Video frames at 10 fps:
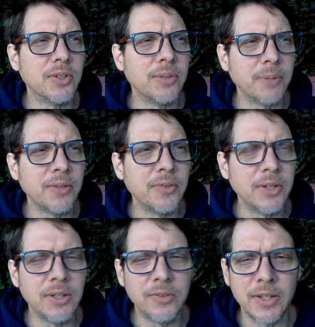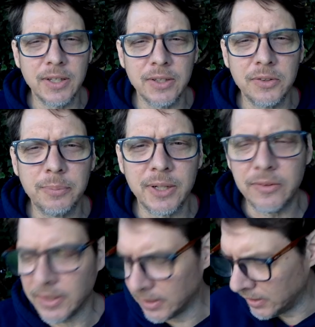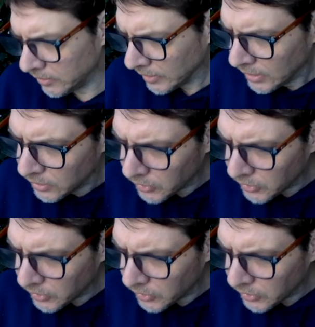I'm not saying it's aliens, but it's aliens.